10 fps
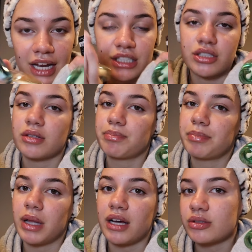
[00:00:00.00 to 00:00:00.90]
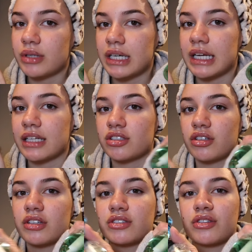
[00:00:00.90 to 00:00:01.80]
I just plugged one in,
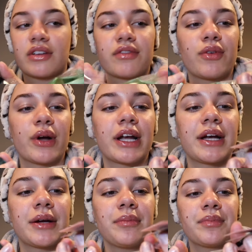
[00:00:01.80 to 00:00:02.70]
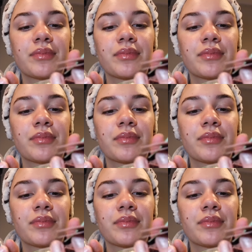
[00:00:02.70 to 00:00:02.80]
so there's only four here